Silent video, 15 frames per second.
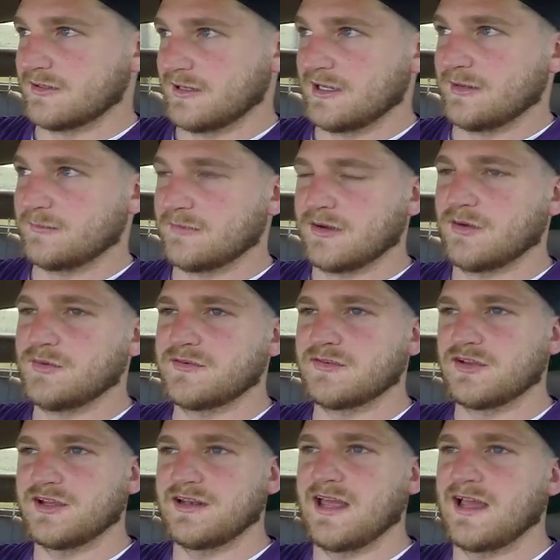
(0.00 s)
Um, always
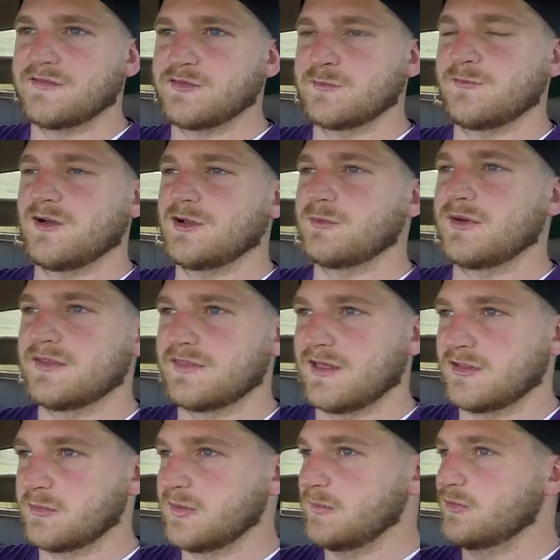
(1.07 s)
looking to have some fun with
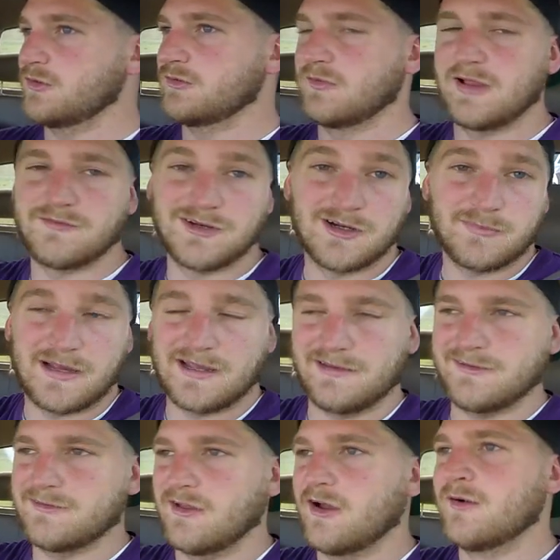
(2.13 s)
other people who love dirt
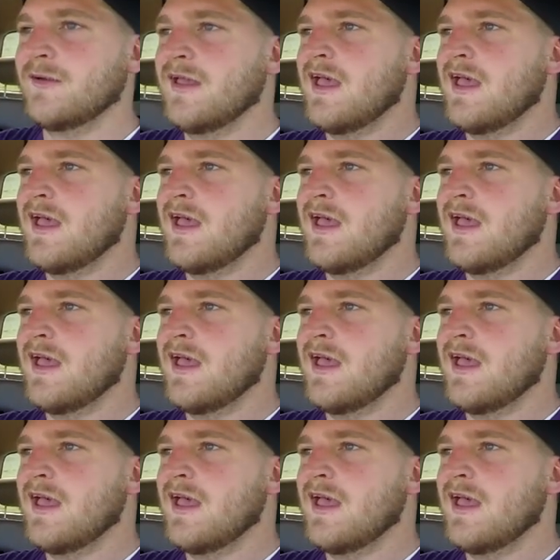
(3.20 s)
bikes. So